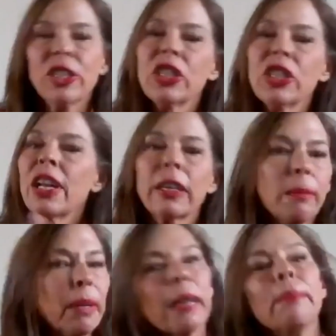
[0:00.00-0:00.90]
She's not going
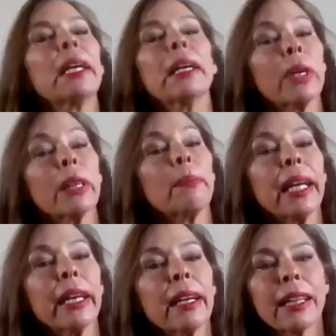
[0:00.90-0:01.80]
to compete with
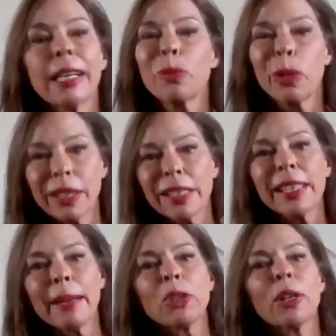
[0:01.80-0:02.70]
me unless we're on the
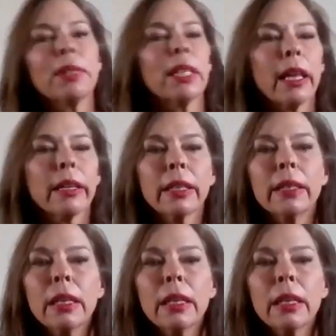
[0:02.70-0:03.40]
same trip together.